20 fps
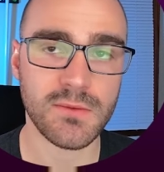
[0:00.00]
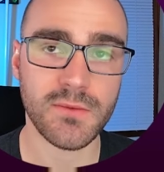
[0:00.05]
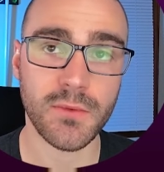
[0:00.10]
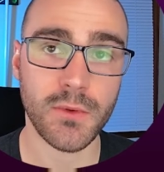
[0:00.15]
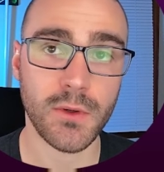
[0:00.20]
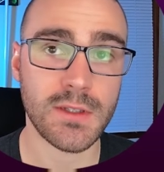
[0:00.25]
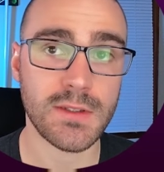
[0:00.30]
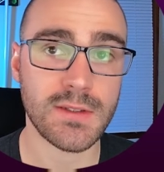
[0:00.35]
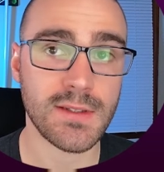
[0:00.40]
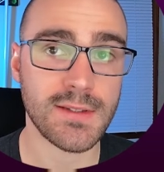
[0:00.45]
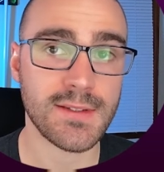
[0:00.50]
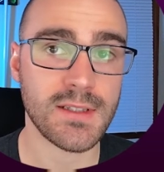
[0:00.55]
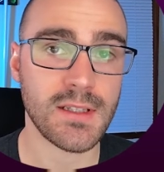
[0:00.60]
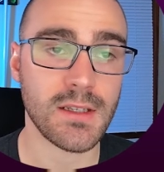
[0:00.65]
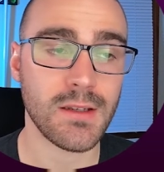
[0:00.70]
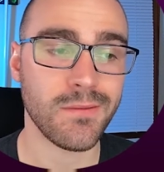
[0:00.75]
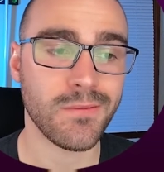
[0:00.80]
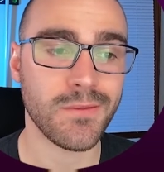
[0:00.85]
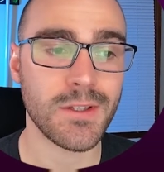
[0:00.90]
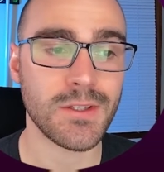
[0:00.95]
For instance,
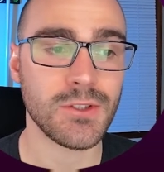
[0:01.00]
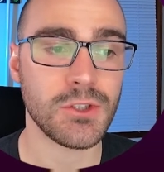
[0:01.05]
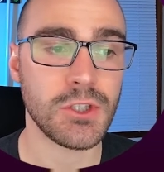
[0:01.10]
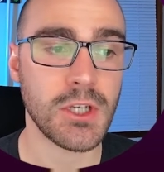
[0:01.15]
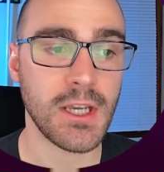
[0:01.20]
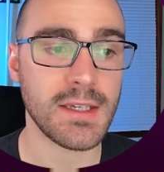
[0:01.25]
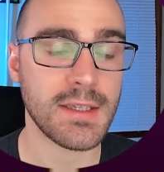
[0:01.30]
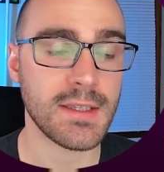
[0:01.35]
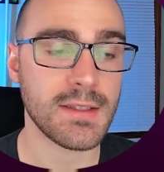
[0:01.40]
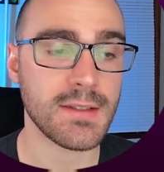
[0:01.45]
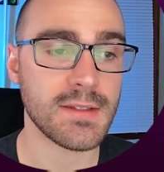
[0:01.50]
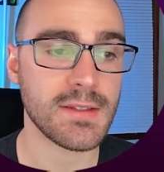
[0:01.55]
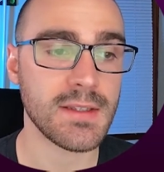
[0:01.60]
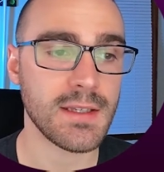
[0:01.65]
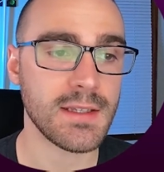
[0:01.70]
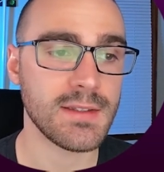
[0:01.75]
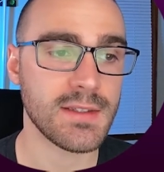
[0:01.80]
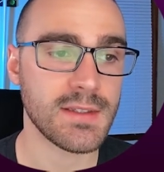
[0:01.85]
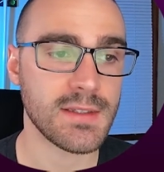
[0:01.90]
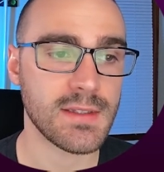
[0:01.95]
if this Jenkins
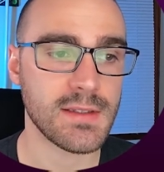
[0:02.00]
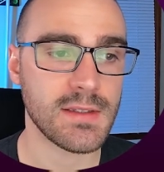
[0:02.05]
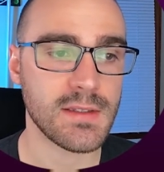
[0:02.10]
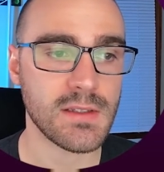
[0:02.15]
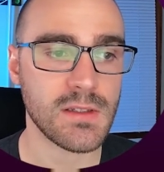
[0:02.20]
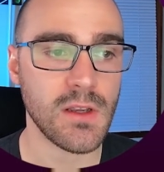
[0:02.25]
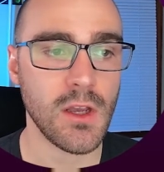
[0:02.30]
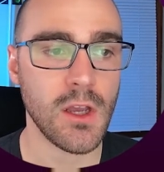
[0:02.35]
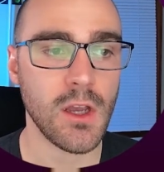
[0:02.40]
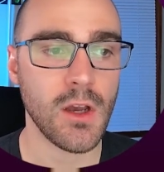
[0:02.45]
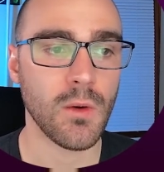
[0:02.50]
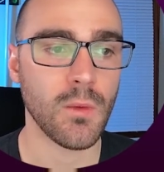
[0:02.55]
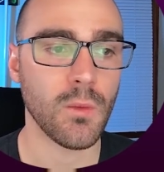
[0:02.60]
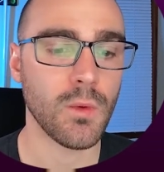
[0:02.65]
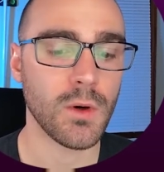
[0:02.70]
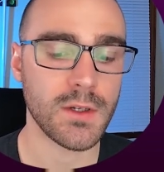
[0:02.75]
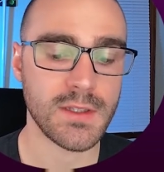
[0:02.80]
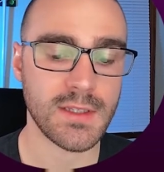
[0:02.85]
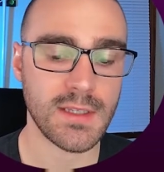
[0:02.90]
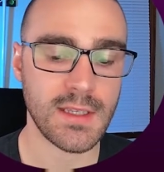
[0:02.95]
instance
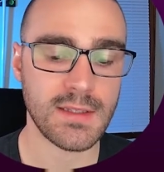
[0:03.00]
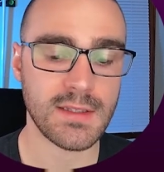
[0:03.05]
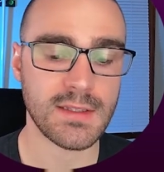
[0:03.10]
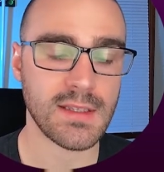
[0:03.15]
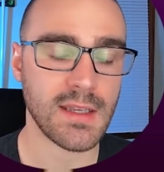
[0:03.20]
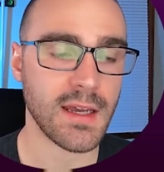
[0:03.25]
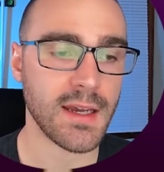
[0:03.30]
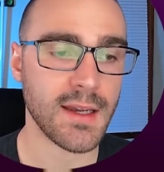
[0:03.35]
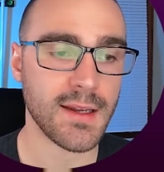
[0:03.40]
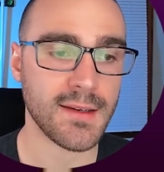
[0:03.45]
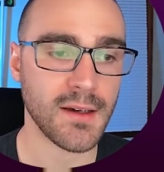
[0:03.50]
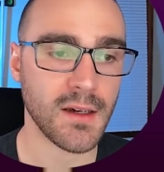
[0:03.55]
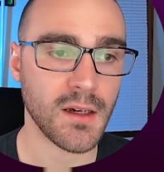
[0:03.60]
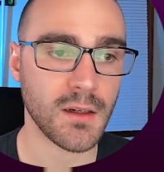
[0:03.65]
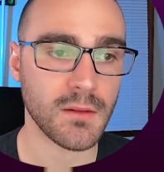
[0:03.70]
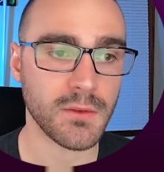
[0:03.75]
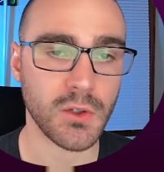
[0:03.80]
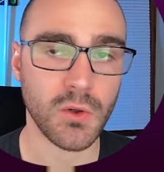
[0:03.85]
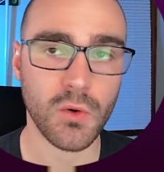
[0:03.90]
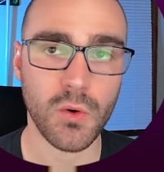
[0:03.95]
was inside
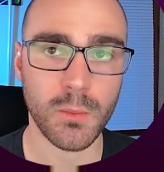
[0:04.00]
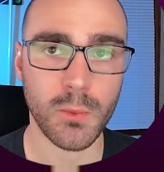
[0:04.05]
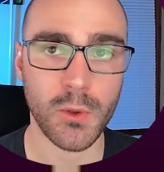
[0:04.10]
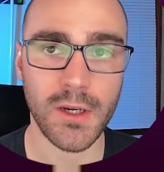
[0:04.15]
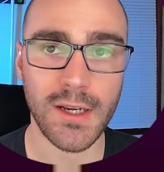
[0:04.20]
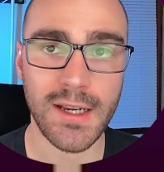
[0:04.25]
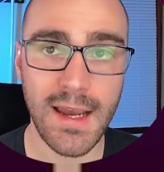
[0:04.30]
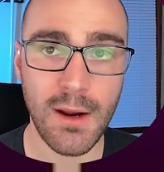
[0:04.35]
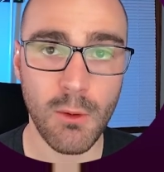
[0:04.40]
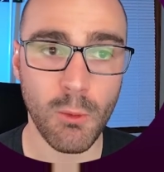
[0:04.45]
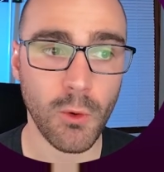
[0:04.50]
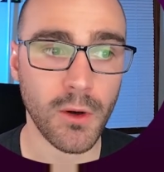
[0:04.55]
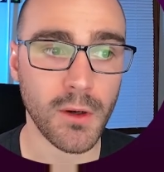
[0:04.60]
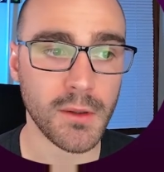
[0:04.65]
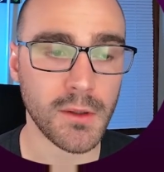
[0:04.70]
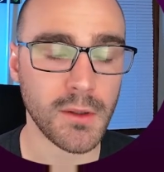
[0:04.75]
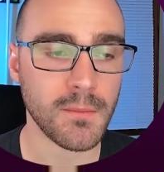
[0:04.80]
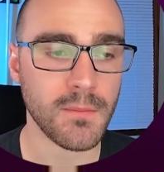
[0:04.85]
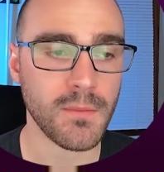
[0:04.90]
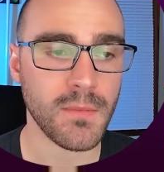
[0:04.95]
of a corporate
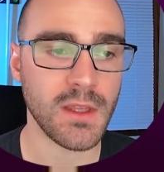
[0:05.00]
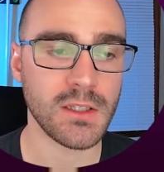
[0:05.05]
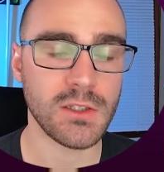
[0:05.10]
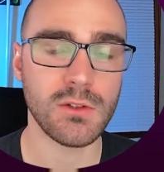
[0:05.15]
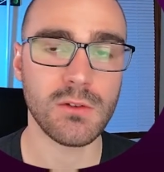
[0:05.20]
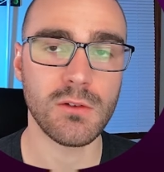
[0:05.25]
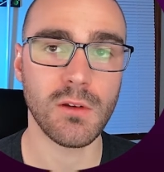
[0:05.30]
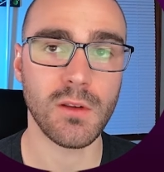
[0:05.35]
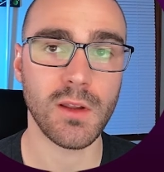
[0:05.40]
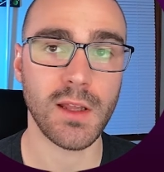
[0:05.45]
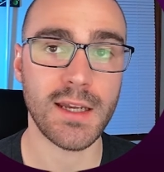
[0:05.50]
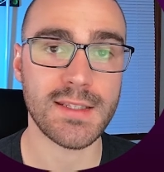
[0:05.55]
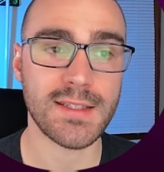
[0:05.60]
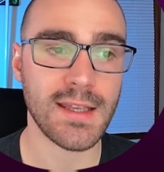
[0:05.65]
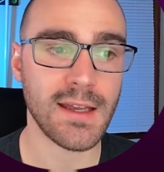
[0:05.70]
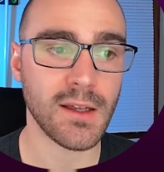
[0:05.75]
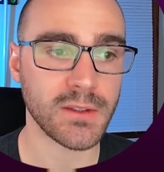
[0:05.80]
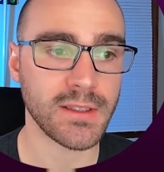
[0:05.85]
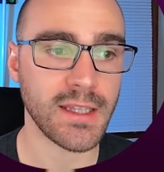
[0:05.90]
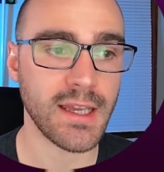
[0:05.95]
network that utilized
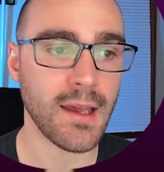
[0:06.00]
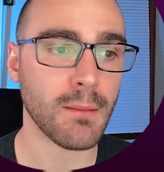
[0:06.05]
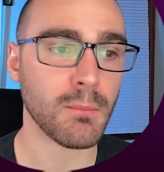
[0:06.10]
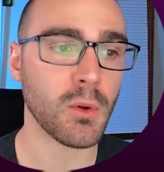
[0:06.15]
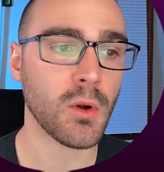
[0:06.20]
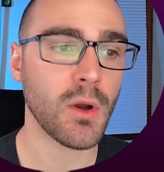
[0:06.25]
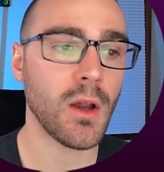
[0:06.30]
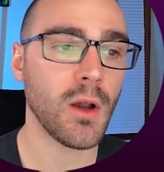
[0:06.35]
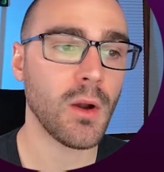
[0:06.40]
L D A P,